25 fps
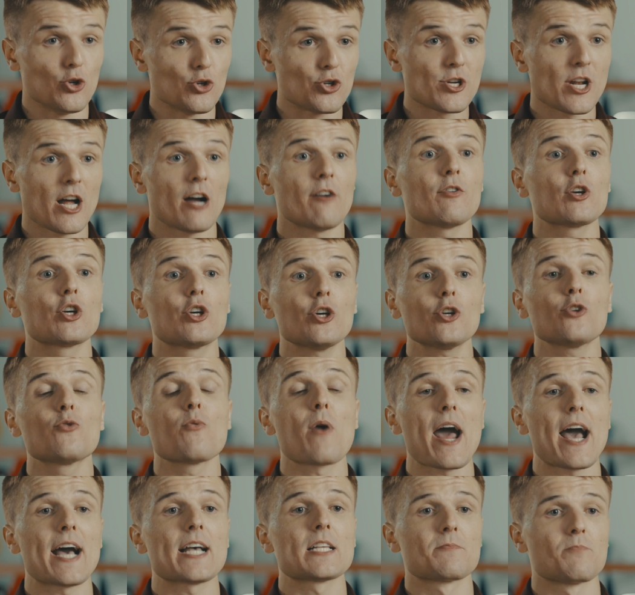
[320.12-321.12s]
should now have a good
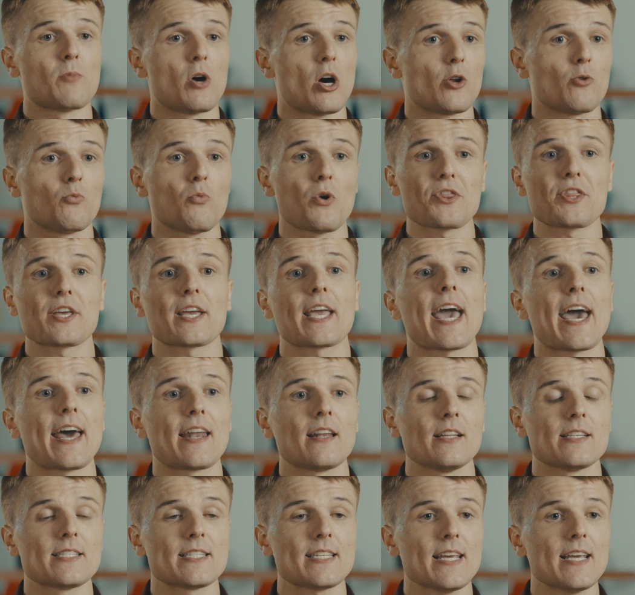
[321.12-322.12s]
grasp on what the
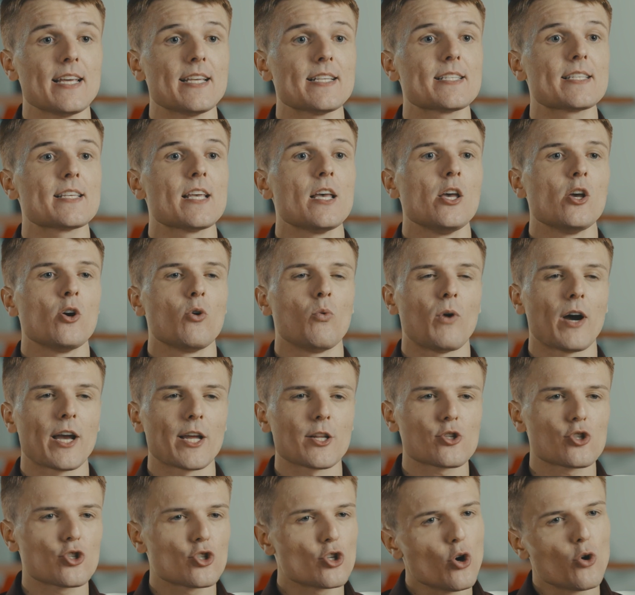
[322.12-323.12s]
catalyst is, why
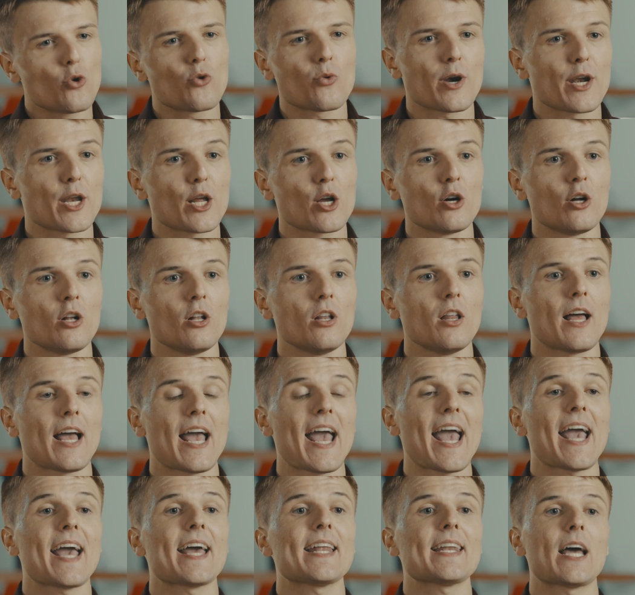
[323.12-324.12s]
it's so critical,
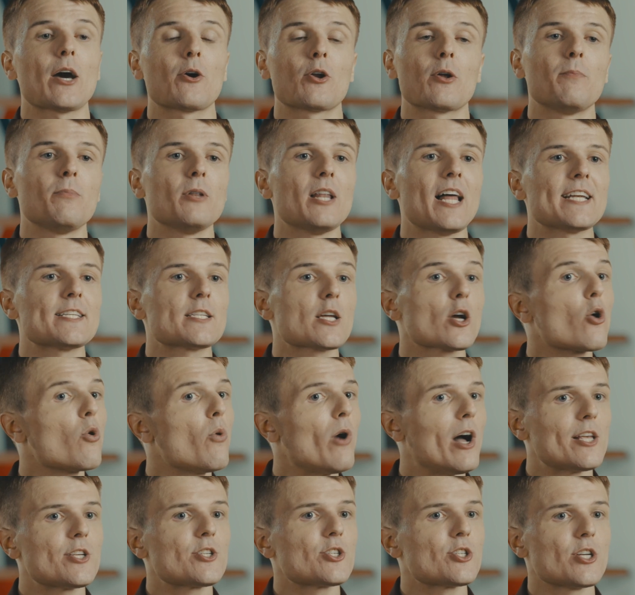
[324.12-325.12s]
and how to plant a
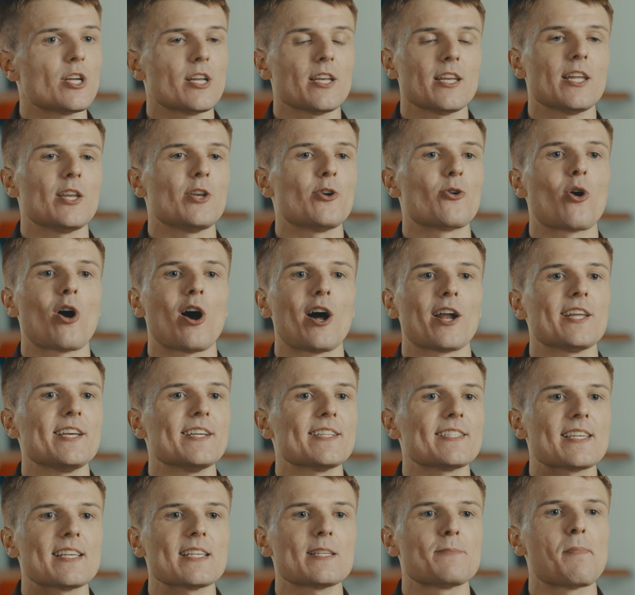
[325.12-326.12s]
question in your
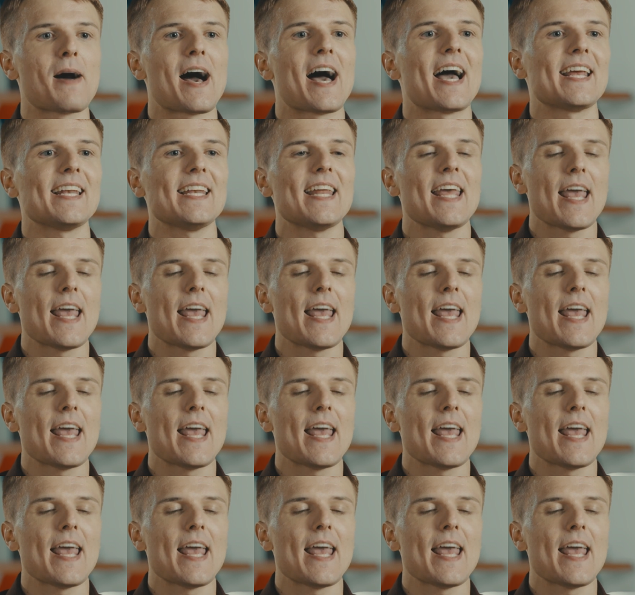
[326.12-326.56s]
audience's mind